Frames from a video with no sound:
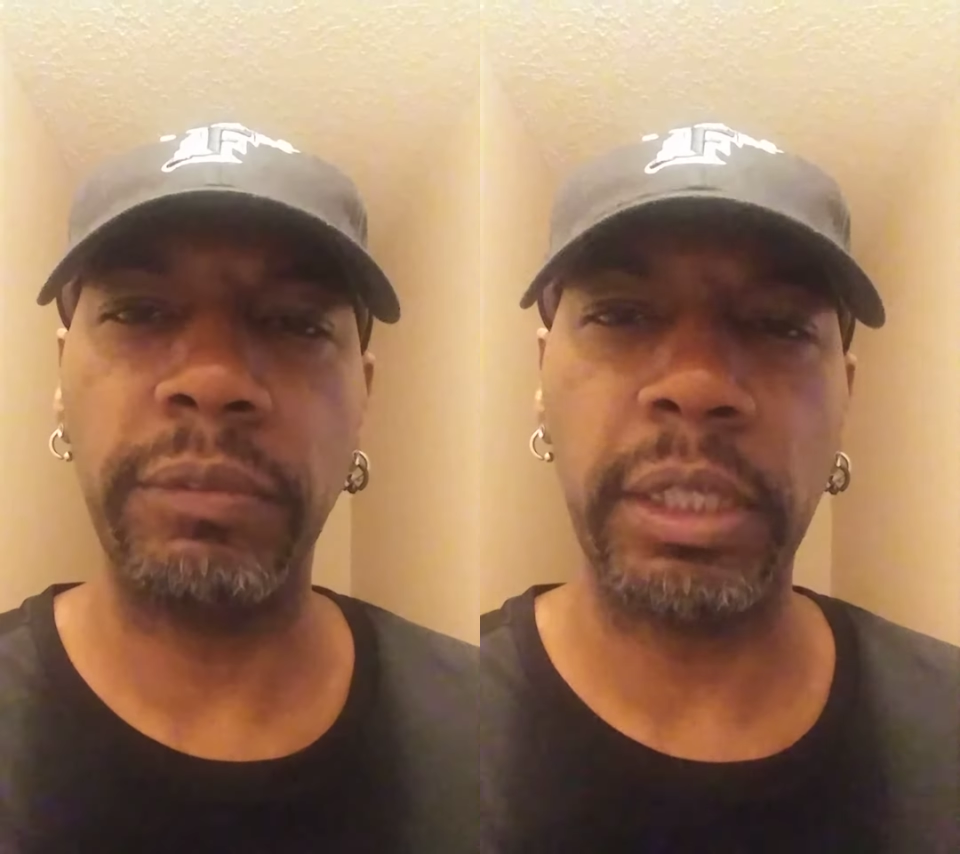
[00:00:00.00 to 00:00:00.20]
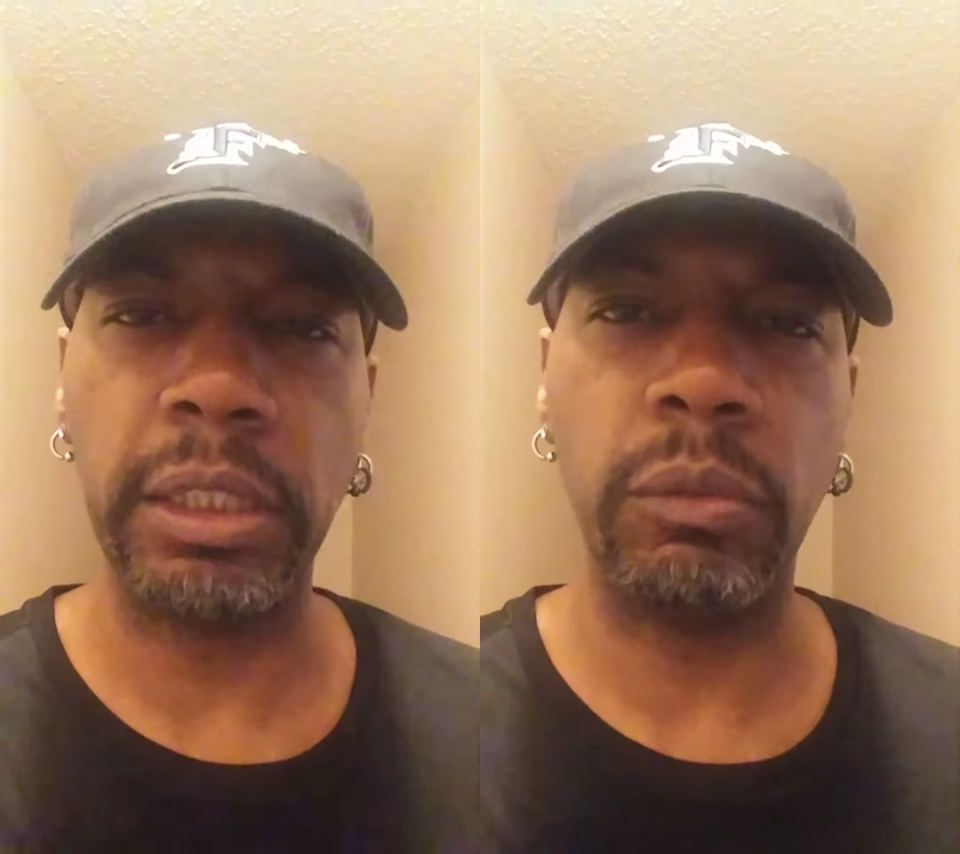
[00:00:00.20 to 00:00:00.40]

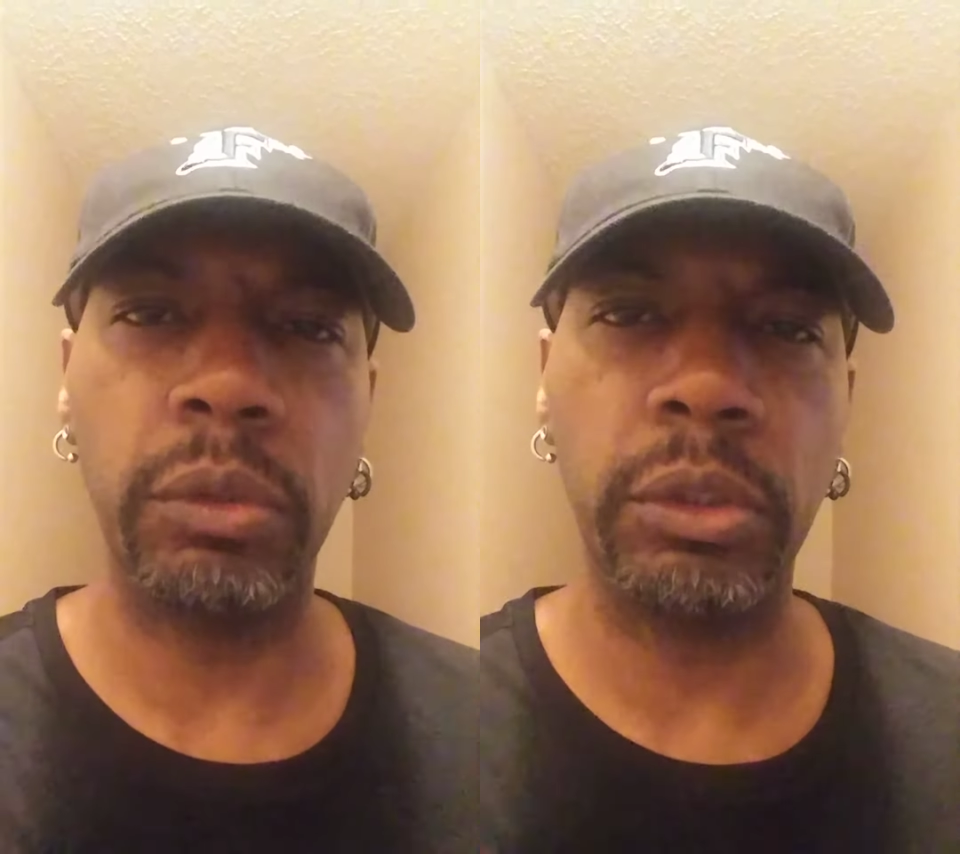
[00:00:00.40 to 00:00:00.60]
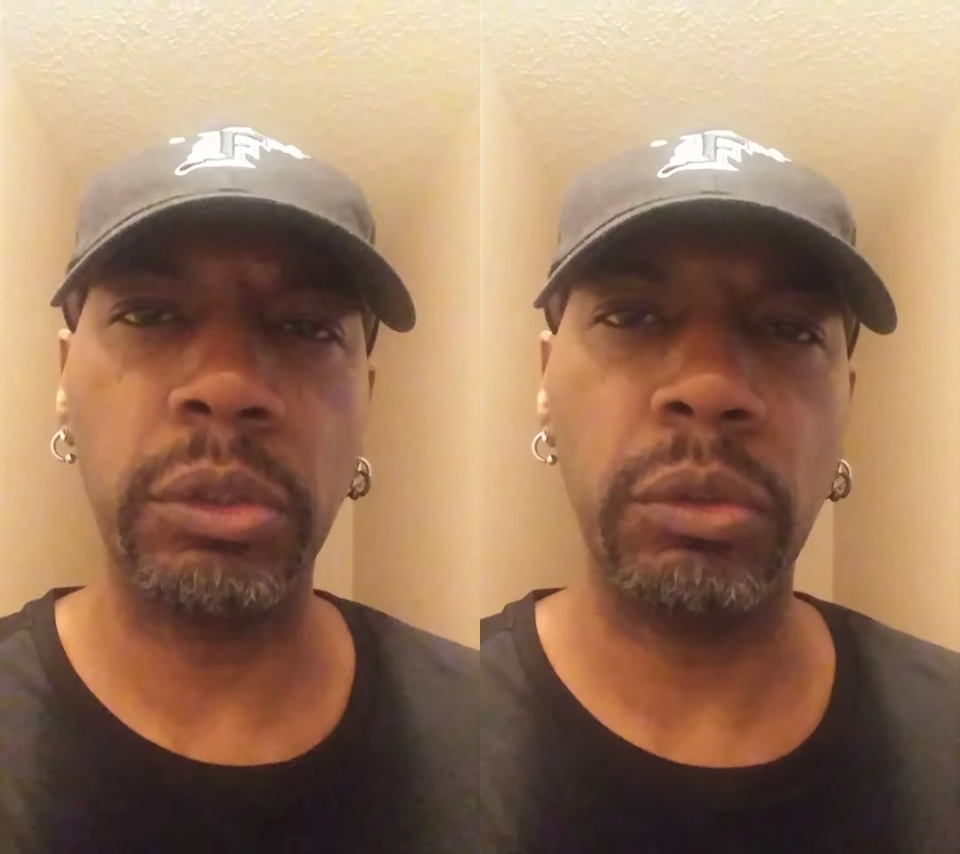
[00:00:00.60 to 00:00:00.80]

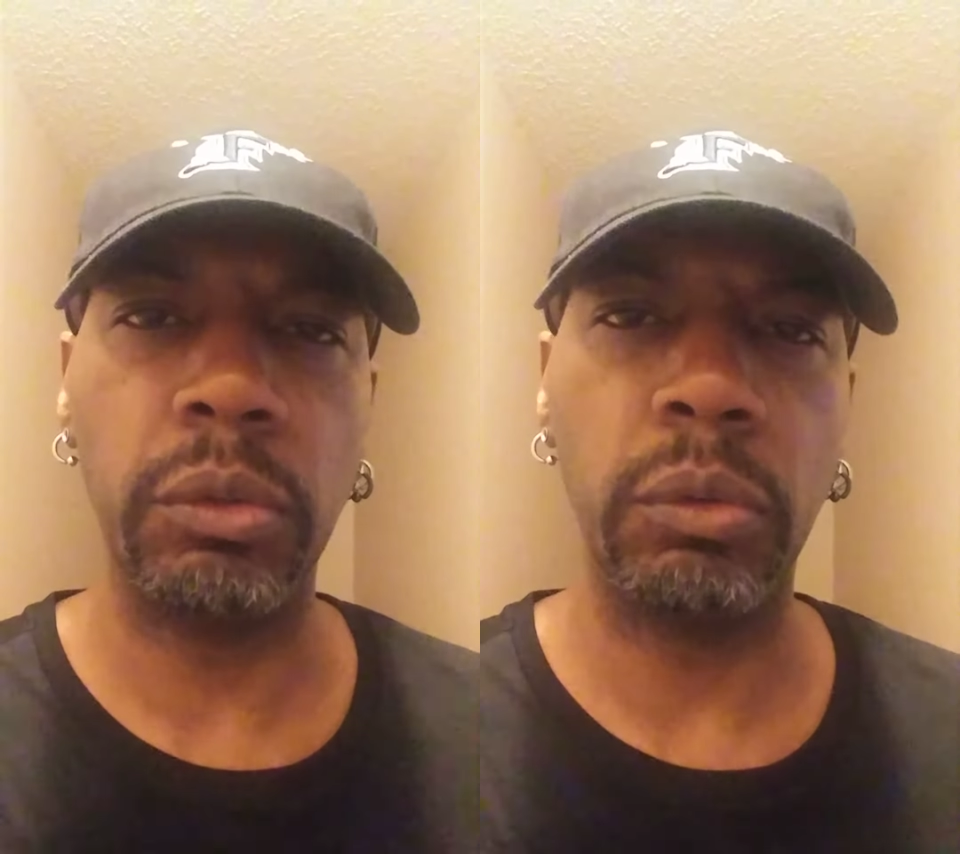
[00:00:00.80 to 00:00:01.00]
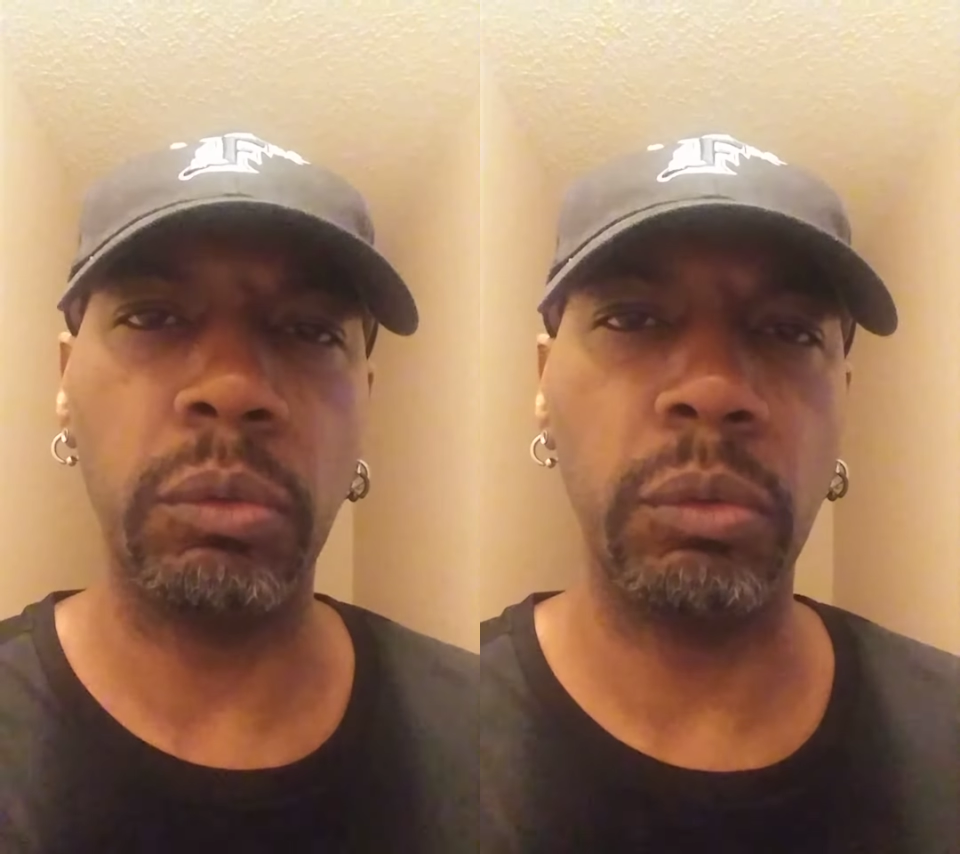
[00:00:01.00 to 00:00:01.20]

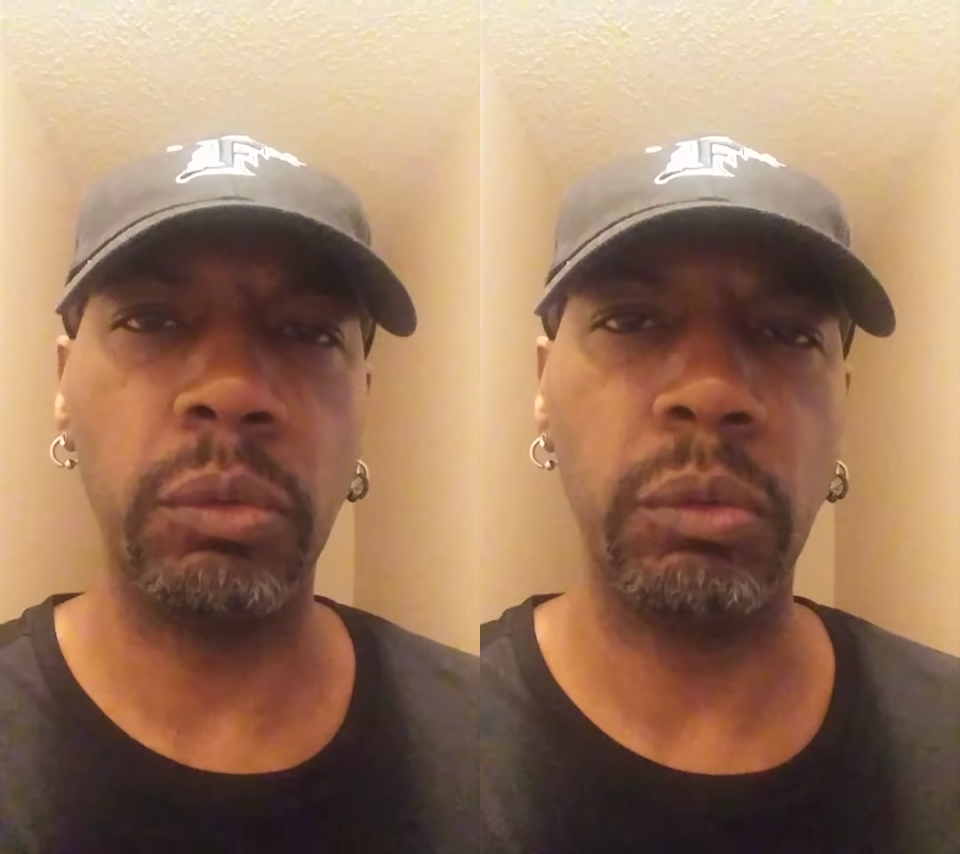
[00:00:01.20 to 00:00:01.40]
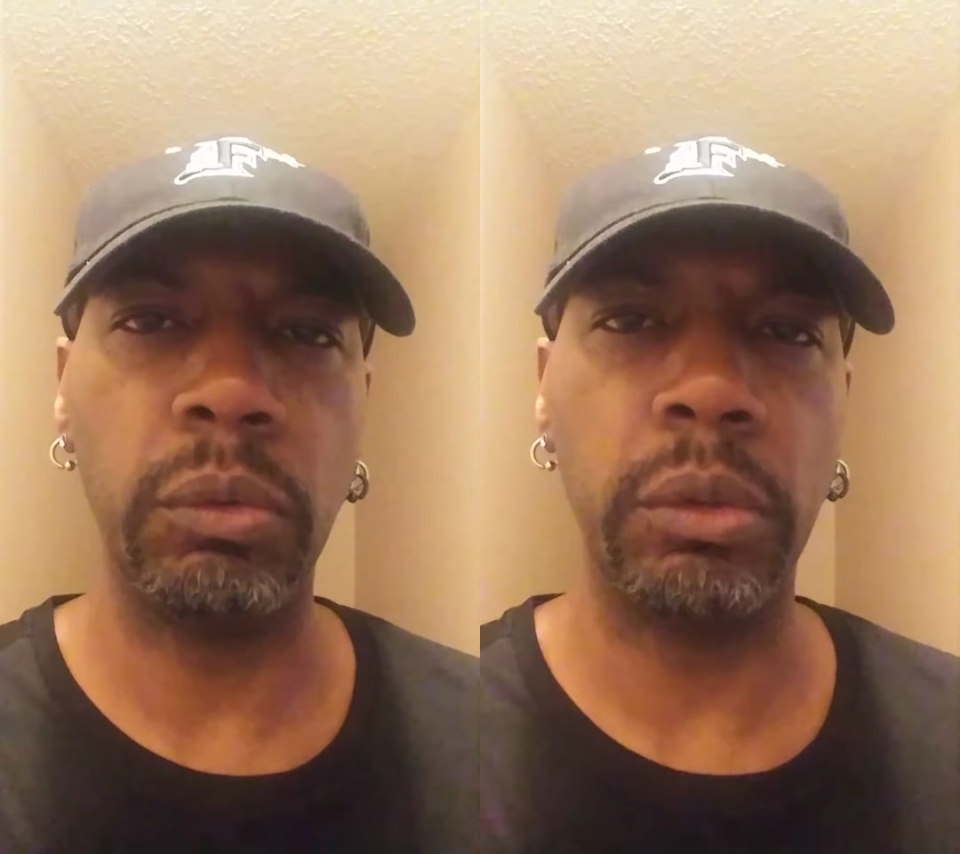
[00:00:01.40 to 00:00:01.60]
anyone
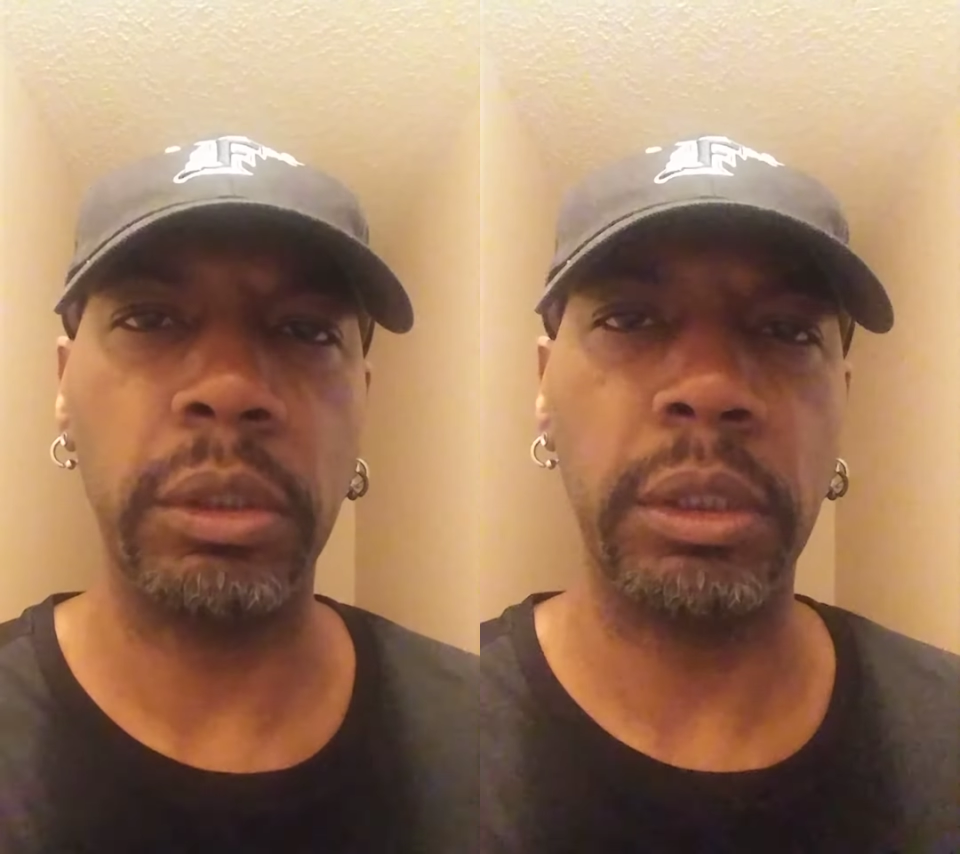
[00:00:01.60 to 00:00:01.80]
who